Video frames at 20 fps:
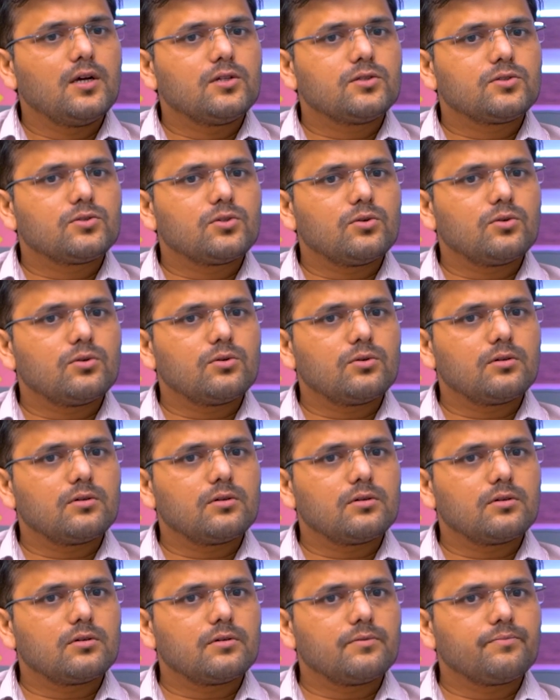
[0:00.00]

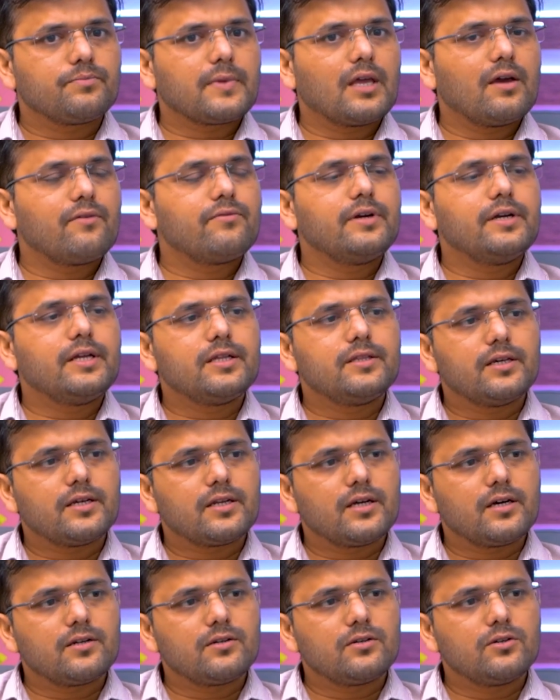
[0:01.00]
So every day
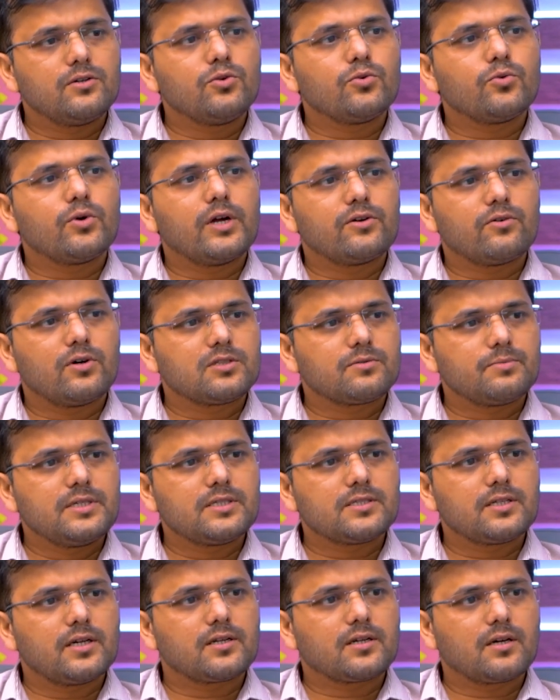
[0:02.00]
there are new
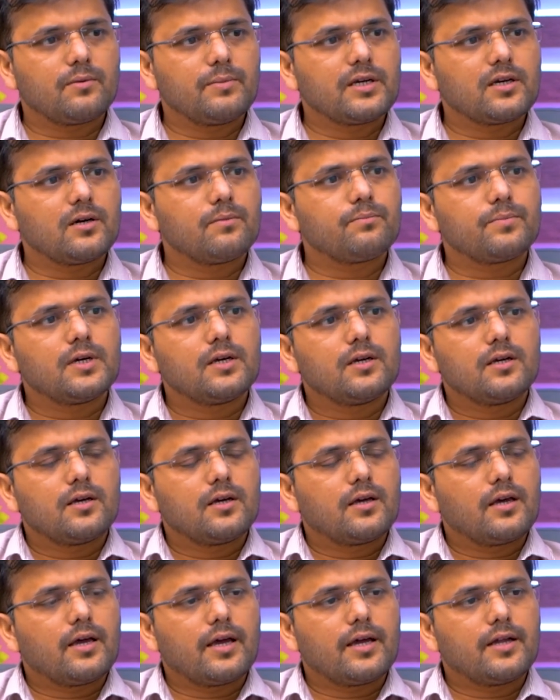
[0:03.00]
advancements are coming up,
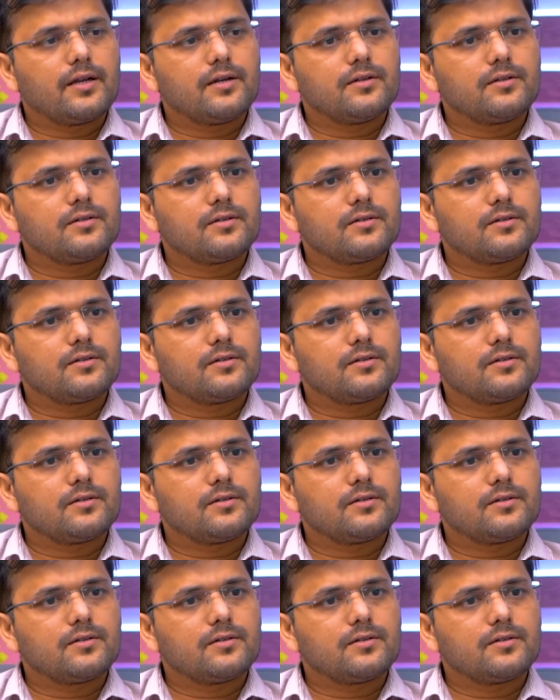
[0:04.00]
and